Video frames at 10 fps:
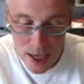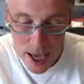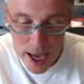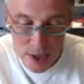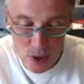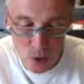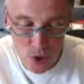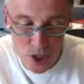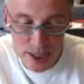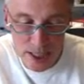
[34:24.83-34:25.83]
and
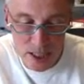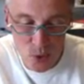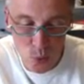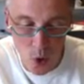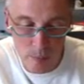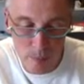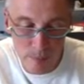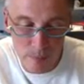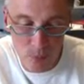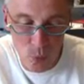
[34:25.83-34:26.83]
also to tell us
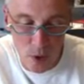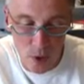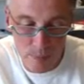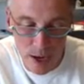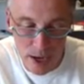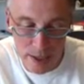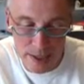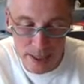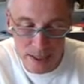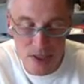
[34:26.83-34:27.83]
what part
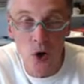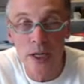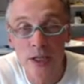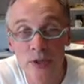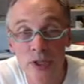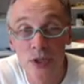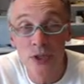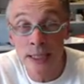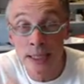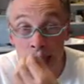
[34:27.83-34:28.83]
is not introduced
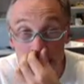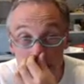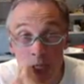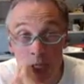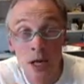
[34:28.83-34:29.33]
in these lectures.